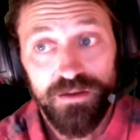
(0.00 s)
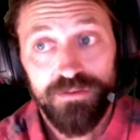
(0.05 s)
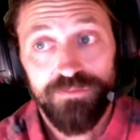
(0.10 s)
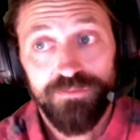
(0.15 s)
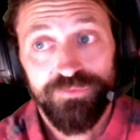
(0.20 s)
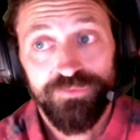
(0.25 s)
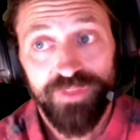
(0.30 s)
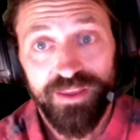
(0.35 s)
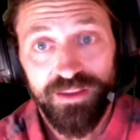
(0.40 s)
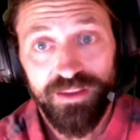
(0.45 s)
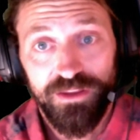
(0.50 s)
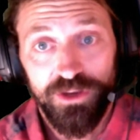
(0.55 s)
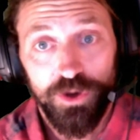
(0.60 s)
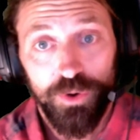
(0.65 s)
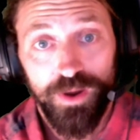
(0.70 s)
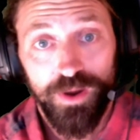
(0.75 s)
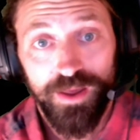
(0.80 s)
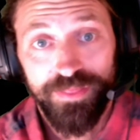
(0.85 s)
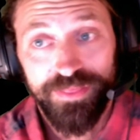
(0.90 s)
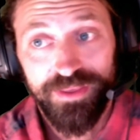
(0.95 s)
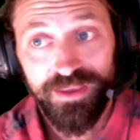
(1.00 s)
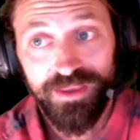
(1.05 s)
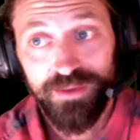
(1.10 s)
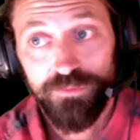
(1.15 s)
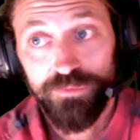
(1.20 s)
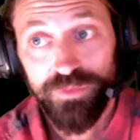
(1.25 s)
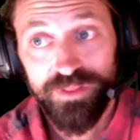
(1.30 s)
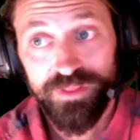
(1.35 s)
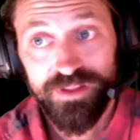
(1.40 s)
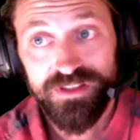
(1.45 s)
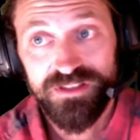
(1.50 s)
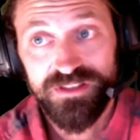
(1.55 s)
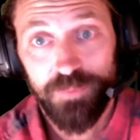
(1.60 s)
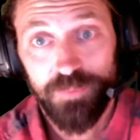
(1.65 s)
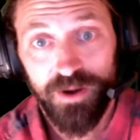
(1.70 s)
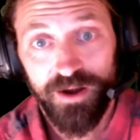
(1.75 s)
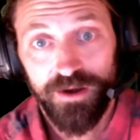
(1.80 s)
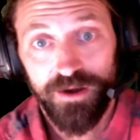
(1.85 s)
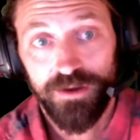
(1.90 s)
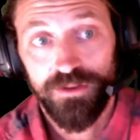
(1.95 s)
of like you know I think it really
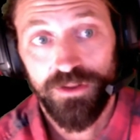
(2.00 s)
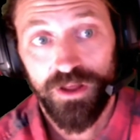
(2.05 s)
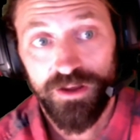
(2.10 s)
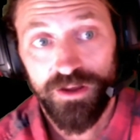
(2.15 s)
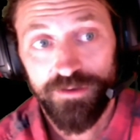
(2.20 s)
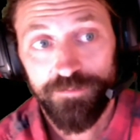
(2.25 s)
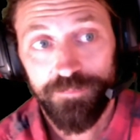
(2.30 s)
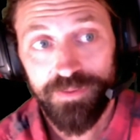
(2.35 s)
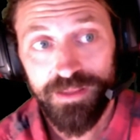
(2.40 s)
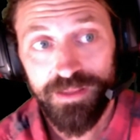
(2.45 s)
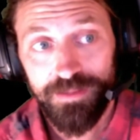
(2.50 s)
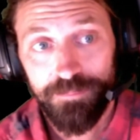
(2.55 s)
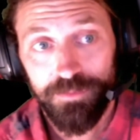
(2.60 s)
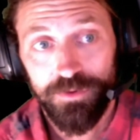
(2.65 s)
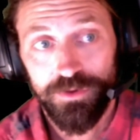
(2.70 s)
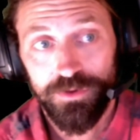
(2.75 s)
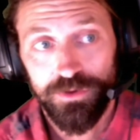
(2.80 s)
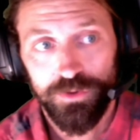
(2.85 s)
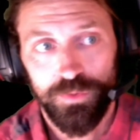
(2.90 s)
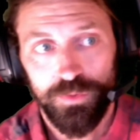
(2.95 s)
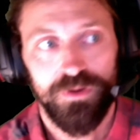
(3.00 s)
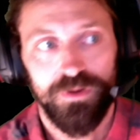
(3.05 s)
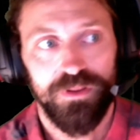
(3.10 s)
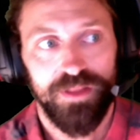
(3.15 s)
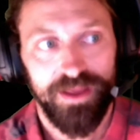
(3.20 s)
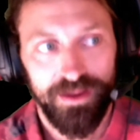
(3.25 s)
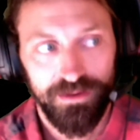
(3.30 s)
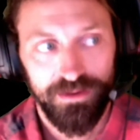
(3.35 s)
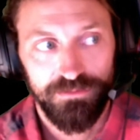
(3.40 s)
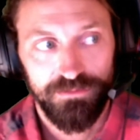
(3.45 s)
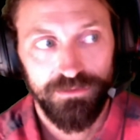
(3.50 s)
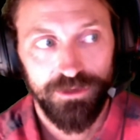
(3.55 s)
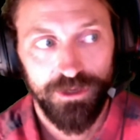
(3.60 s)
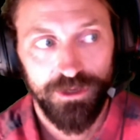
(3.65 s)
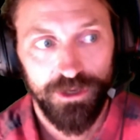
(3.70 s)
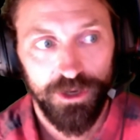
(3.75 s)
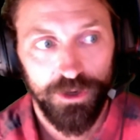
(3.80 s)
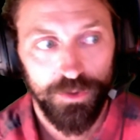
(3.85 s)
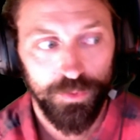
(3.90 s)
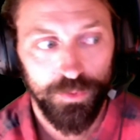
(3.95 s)
inspired a lot of people who were like you
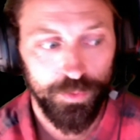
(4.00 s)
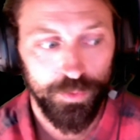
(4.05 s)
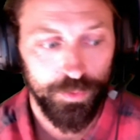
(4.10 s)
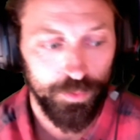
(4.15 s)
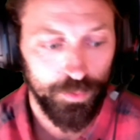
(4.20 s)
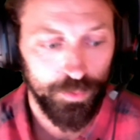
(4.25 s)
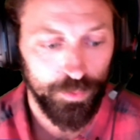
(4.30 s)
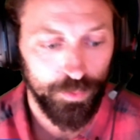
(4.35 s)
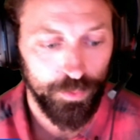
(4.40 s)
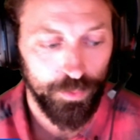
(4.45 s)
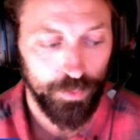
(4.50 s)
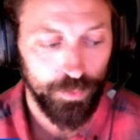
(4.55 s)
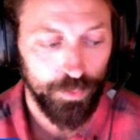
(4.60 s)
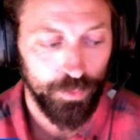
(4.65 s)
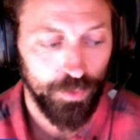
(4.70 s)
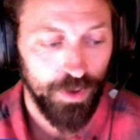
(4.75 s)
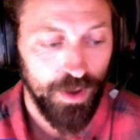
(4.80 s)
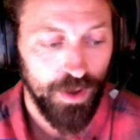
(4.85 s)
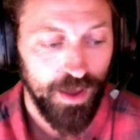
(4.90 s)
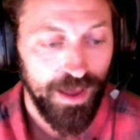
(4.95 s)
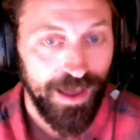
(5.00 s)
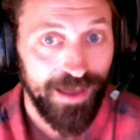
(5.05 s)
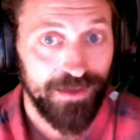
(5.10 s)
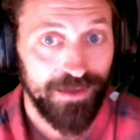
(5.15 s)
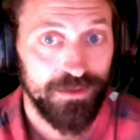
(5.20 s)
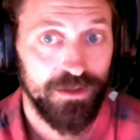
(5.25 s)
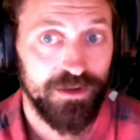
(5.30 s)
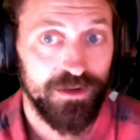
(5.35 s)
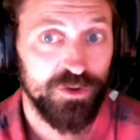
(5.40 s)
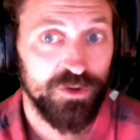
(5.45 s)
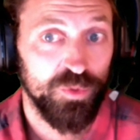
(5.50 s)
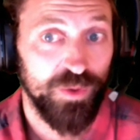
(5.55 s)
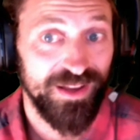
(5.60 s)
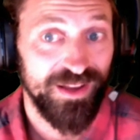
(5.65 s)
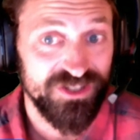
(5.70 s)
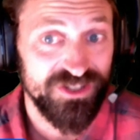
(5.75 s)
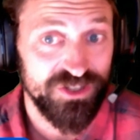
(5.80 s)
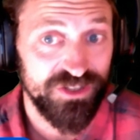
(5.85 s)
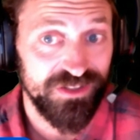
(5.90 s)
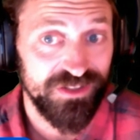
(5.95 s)
know who had a lot of
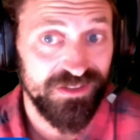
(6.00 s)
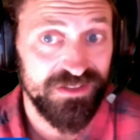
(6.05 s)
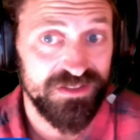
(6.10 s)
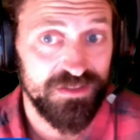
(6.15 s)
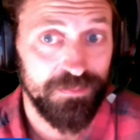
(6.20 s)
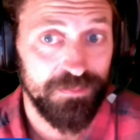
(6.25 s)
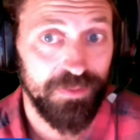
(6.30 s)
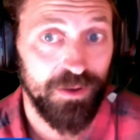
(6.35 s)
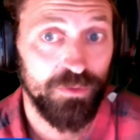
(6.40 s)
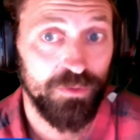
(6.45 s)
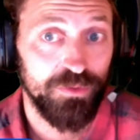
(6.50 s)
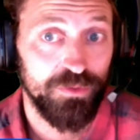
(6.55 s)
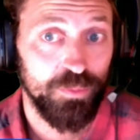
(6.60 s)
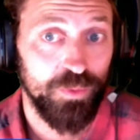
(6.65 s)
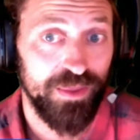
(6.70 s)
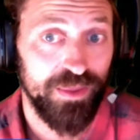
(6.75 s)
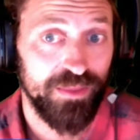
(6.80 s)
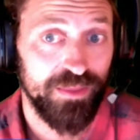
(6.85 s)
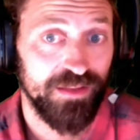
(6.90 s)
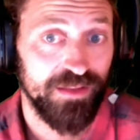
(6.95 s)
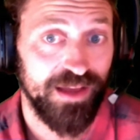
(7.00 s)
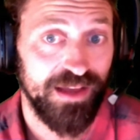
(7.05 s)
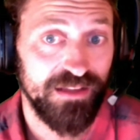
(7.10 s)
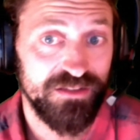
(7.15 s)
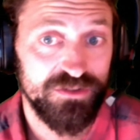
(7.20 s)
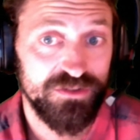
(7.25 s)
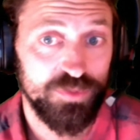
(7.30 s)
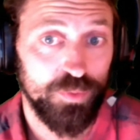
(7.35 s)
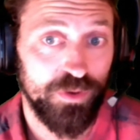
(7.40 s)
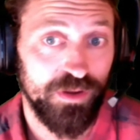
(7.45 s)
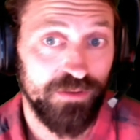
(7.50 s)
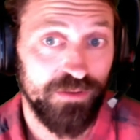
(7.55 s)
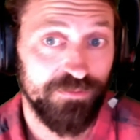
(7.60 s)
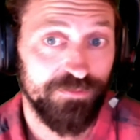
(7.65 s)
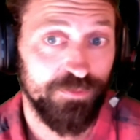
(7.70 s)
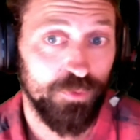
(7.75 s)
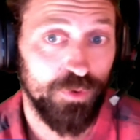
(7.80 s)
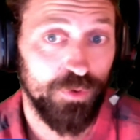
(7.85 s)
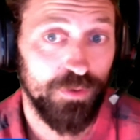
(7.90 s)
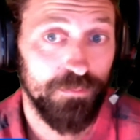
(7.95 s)
questions about the way the last
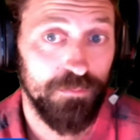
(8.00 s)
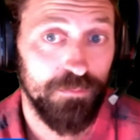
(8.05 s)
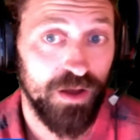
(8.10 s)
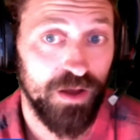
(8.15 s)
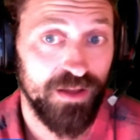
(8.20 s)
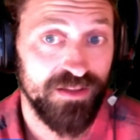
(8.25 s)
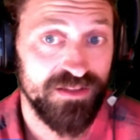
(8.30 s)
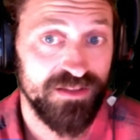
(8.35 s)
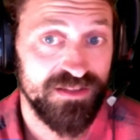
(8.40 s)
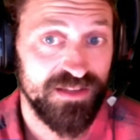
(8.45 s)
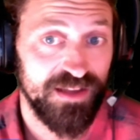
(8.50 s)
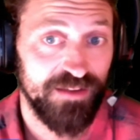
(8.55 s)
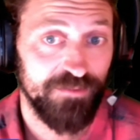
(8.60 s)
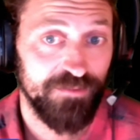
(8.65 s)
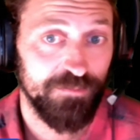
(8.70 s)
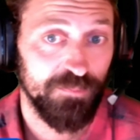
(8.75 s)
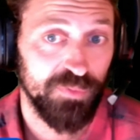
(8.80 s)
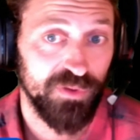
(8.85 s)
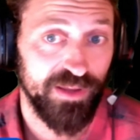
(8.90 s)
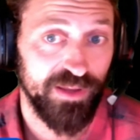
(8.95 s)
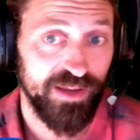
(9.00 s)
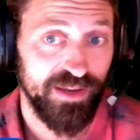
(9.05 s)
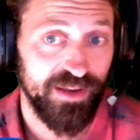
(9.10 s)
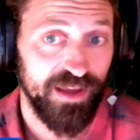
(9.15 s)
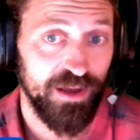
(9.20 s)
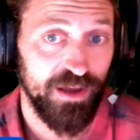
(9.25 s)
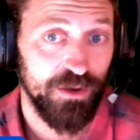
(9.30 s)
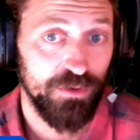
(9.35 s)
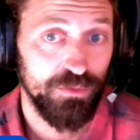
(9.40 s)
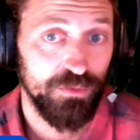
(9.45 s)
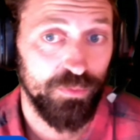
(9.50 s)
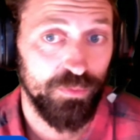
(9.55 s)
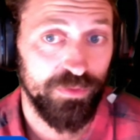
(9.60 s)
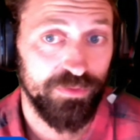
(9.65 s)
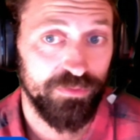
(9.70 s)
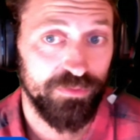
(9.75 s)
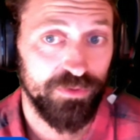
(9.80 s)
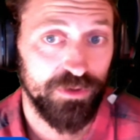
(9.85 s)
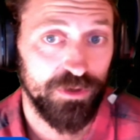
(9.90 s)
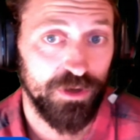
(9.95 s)
24 months have played out with
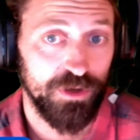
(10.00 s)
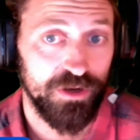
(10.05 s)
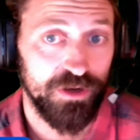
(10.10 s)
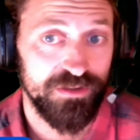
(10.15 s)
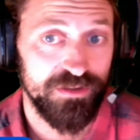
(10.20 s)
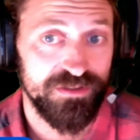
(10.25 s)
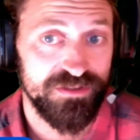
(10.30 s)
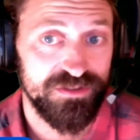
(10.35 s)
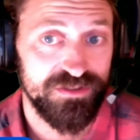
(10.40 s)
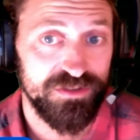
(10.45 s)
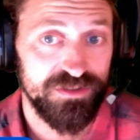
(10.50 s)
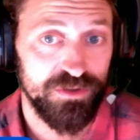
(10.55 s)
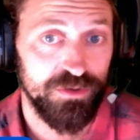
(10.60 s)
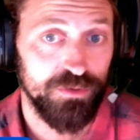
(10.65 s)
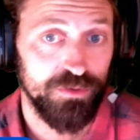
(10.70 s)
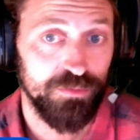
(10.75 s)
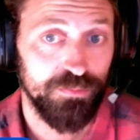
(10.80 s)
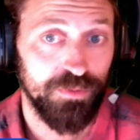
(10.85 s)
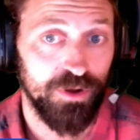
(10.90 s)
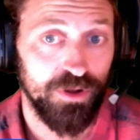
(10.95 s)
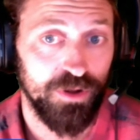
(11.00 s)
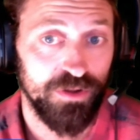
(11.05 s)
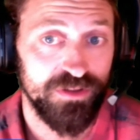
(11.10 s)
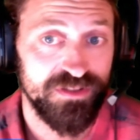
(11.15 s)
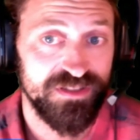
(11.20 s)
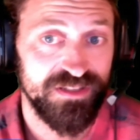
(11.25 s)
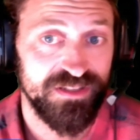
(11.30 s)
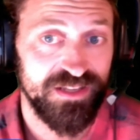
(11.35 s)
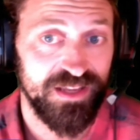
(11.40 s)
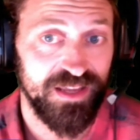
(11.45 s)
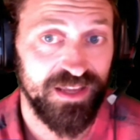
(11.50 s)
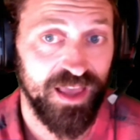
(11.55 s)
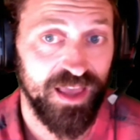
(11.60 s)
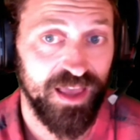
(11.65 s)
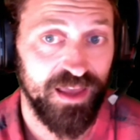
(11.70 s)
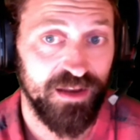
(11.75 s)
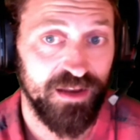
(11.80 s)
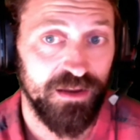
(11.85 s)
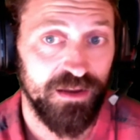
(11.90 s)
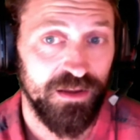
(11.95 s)
regards to policy
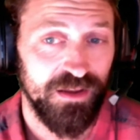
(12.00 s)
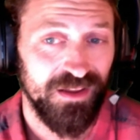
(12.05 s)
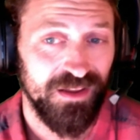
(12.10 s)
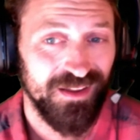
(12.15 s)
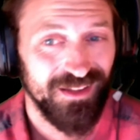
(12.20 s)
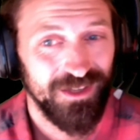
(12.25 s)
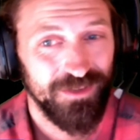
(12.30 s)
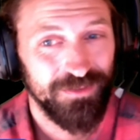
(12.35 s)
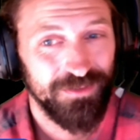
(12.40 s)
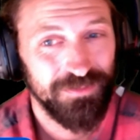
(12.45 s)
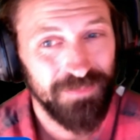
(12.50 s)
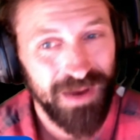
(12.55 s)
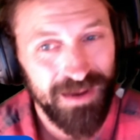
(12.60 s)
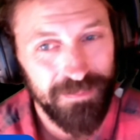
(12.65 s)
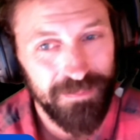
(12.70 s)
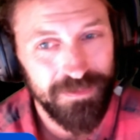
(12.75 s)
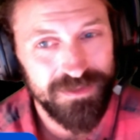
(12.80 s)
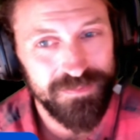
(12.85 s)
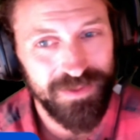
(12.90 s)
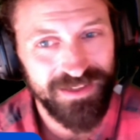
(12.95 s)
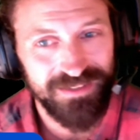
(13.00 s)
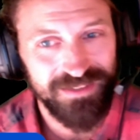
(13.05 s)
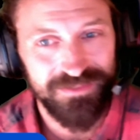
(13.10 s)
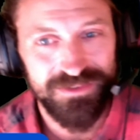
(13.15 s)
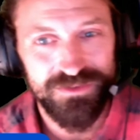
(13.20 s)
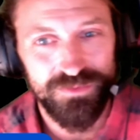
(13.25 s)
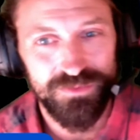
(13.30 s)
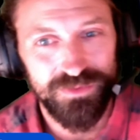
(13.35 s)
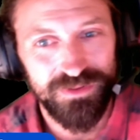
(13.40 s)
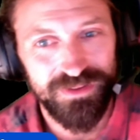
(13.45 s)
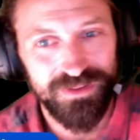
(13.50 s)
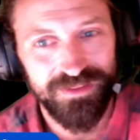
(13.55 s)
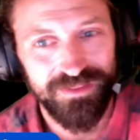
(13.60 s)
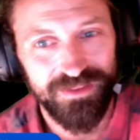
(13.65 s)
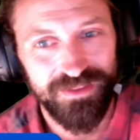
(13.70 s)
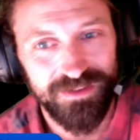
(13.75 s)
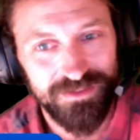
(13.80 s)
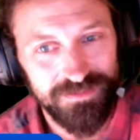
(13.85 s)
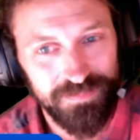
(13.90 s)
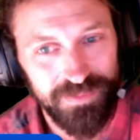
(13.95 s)
and you know from my perspective it's really
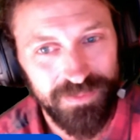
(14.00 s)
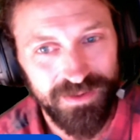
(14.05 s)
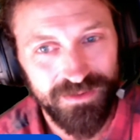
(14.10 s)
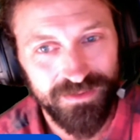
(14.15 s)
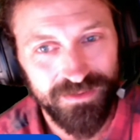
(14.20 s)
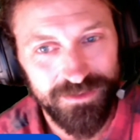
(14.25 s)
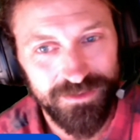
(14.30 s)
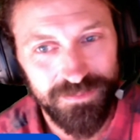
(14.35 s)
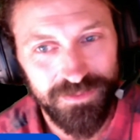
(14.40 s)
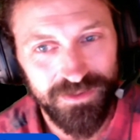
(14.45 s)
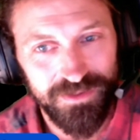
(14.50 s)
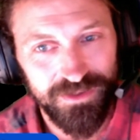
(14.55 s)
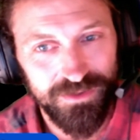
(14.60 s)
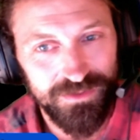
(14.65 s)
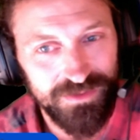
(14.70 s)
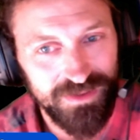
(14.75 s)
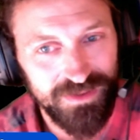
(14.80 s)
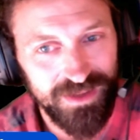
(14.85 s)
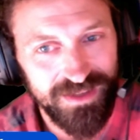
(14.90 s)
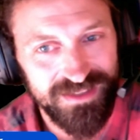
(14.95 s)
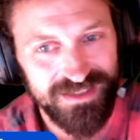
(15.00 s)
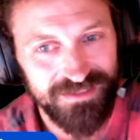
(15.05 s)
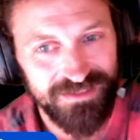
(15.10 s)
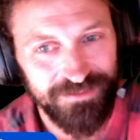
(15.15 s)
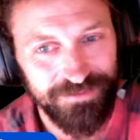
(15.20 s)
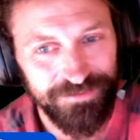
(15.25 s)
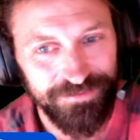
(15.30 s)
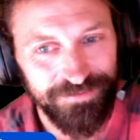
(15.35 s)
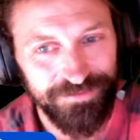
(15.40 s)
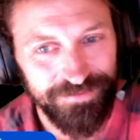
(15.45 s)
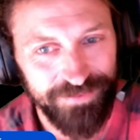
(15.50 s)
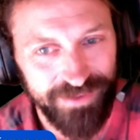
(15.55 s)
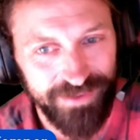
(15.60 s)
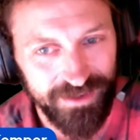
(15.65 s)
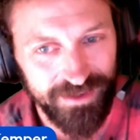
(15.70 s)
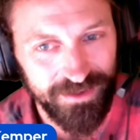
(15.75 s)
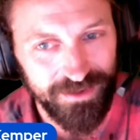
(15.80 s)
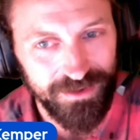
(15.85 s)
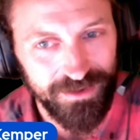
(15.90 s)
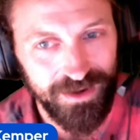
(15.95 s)
there's been there's been utilizing
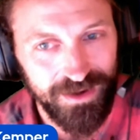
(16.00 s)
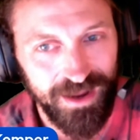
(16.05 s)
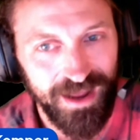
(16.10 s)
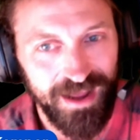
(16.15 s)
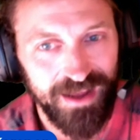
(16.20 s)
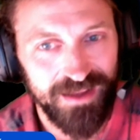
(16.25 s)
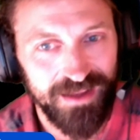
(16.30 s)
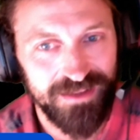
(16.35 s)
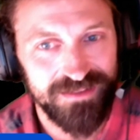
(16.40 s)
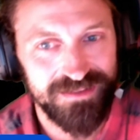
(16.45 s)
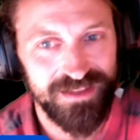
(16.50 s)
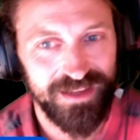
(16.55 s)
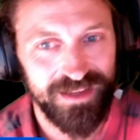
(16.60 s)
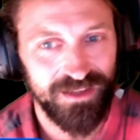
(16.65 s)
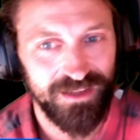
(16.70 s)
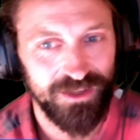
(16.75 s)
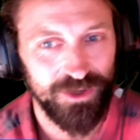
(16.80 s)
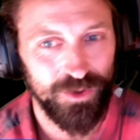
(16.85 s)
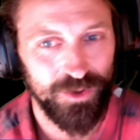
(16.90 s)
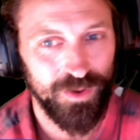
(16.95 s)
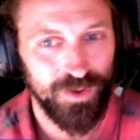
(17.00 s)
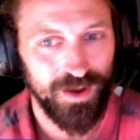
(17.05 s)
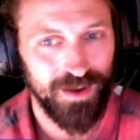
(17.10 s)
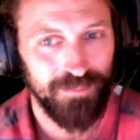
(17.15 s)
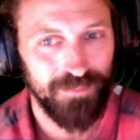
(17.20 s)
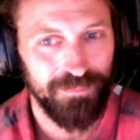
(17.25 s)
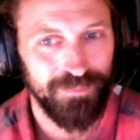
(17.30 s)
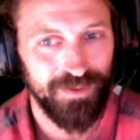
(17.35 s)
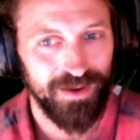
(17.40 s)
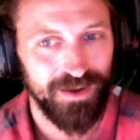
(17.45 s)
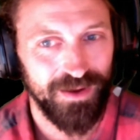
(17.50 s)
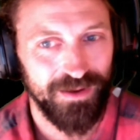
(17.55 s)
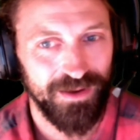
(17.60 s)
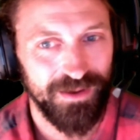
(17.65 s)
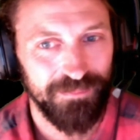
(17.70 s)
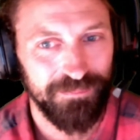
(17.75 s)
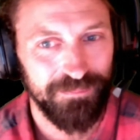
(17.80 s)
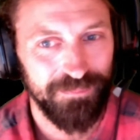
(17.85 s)
fear as like you know a, a,